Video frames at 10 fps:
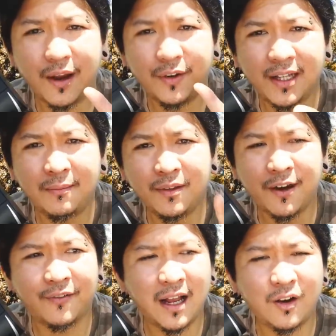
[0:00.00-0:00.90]
We every time
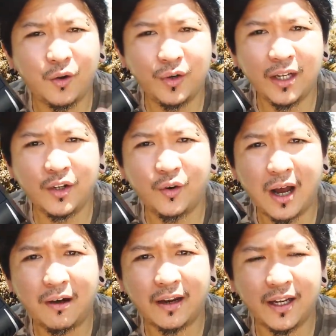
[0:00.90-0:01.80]
drive car go in go
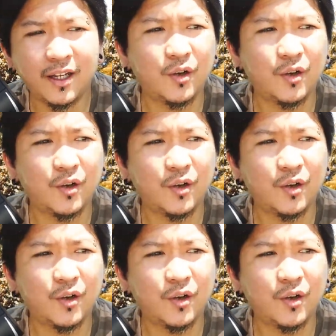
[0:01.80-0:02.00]
out and